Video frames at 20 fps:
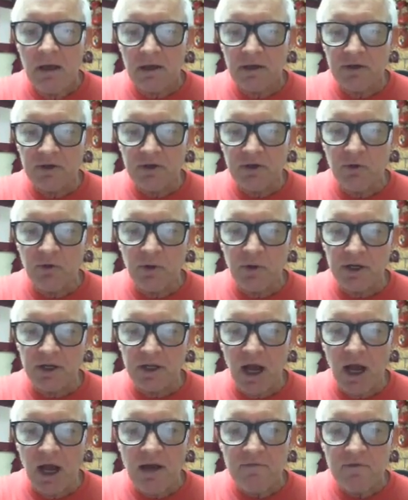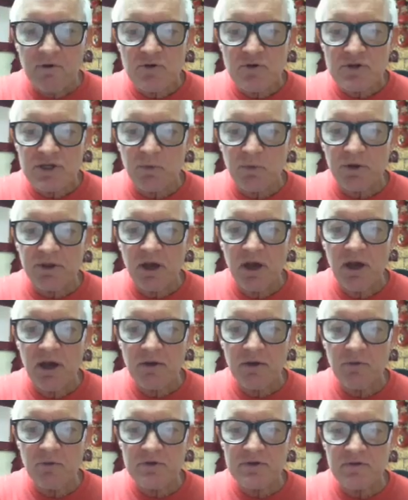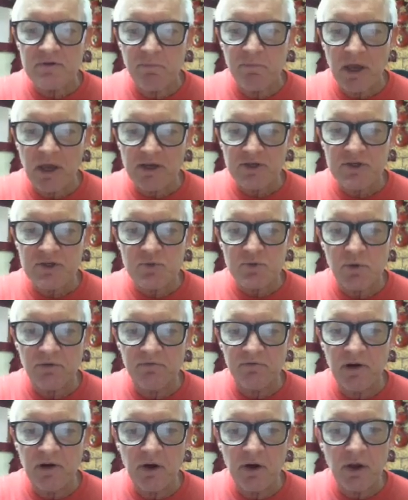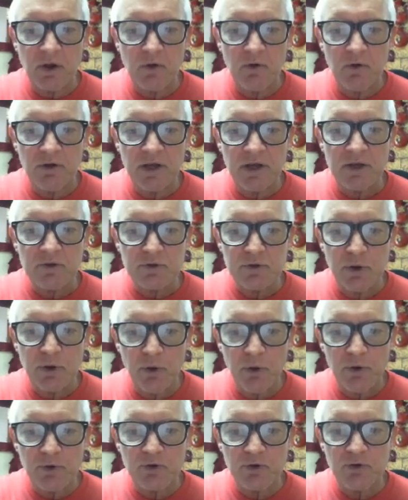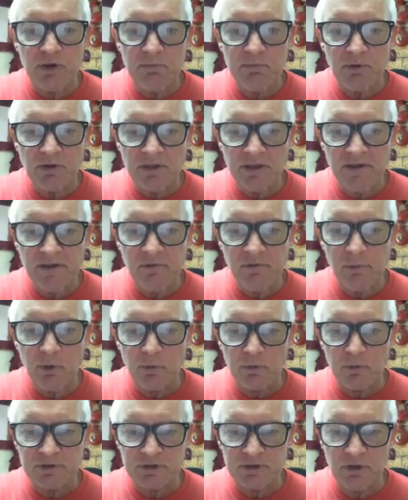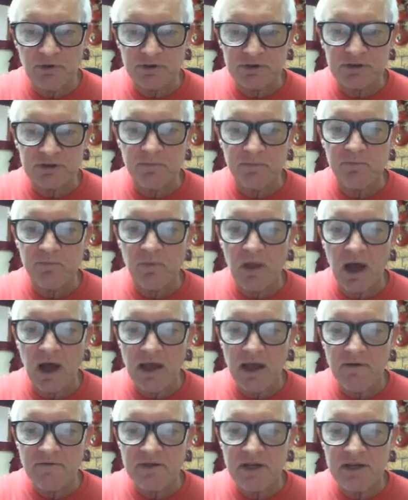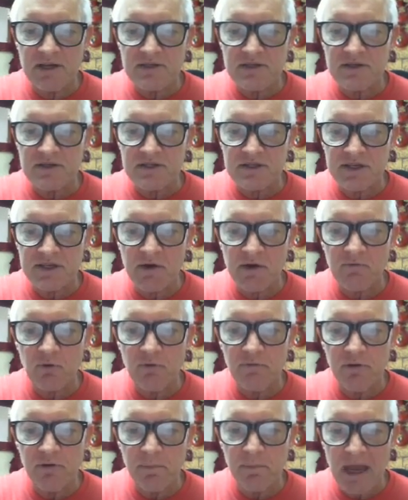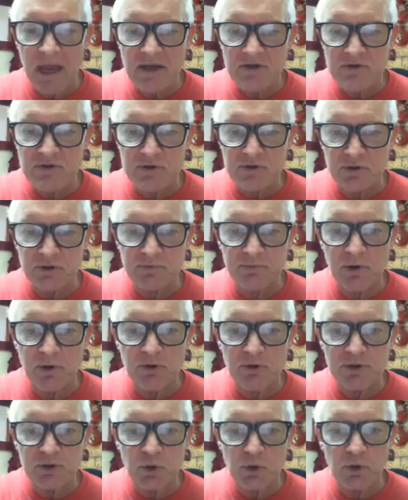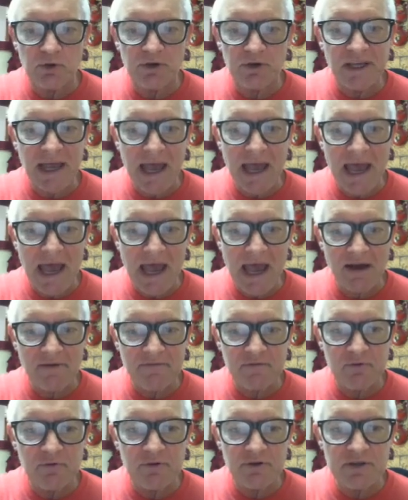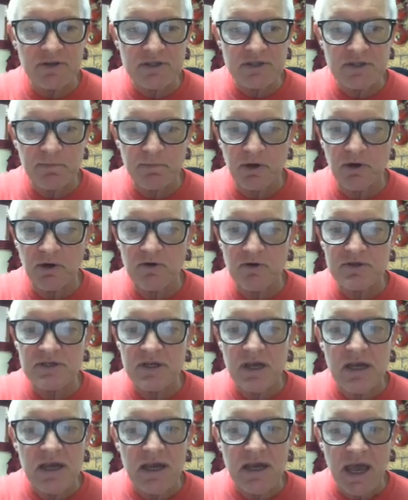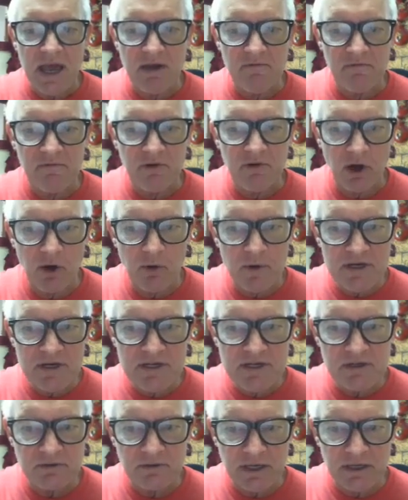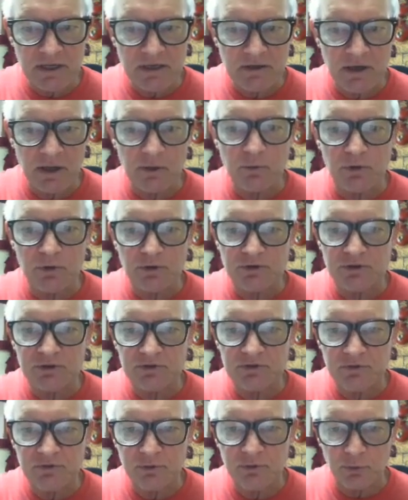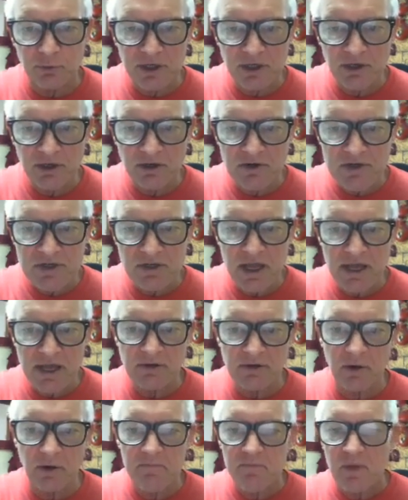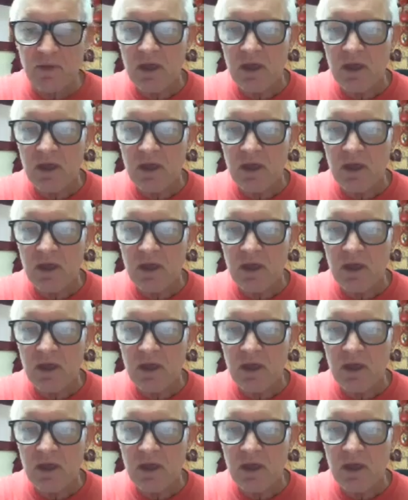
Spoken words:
Continue reading. I have used it with hundreds of patients with very good and totally believable results. I have tested several of the passengers both shortly after the disappearance and very recently, in other words, 3 years later.